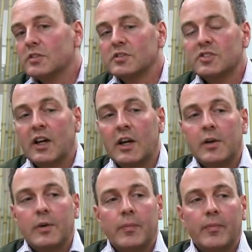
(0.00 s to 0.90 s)

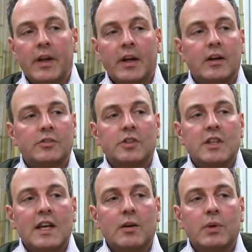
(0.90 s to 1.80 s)
So after a
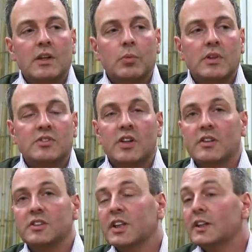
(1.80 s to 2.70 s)
year, we decided
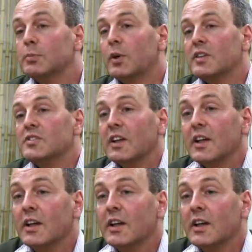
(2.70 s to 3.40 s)
to change pricing.